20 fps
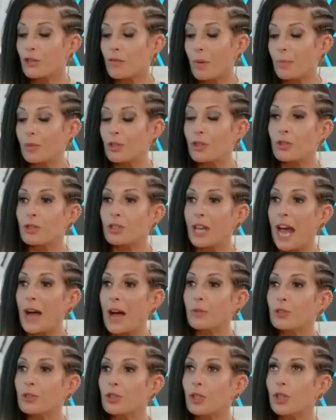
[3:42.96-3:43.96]
interrupted you. So
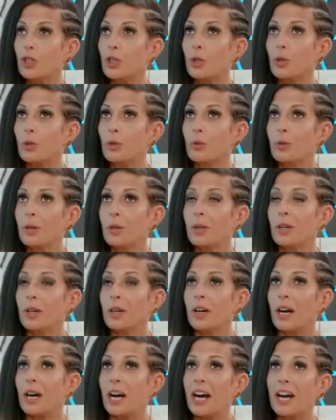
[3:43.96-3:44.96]
how do you,
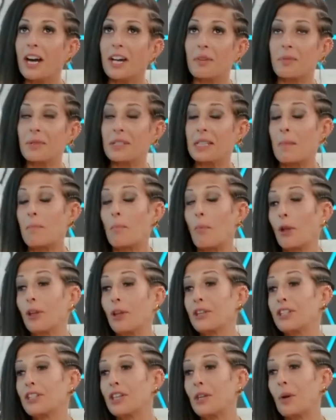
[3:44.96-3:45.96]
I don't want to say
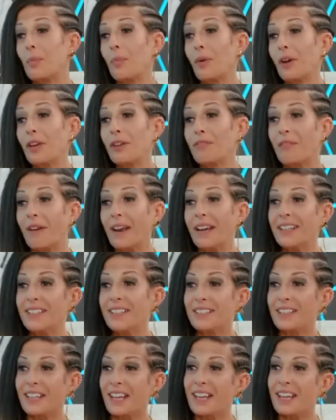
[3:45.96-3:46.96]
monitor your
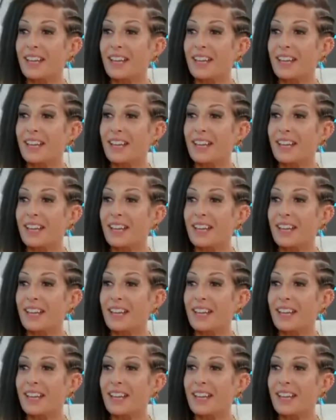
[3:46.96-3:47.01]
boyfriend?